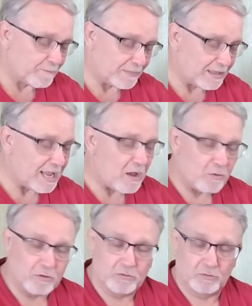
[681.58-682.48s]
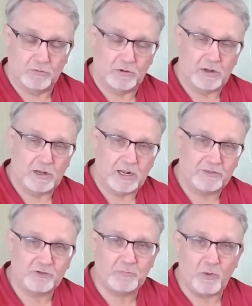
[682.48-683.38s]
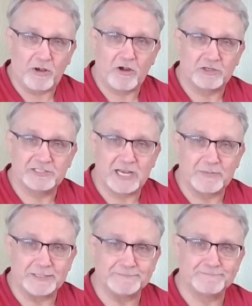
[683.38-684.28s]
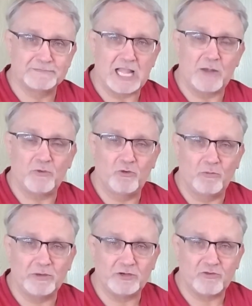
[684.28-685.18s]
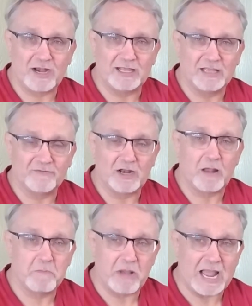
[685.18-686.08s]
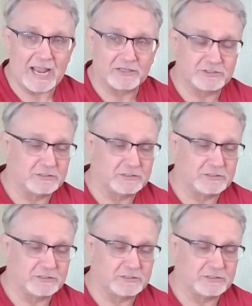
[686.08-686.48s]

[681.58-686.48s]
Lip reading: Now, at this point in our segment, I would normally try to give an unbiased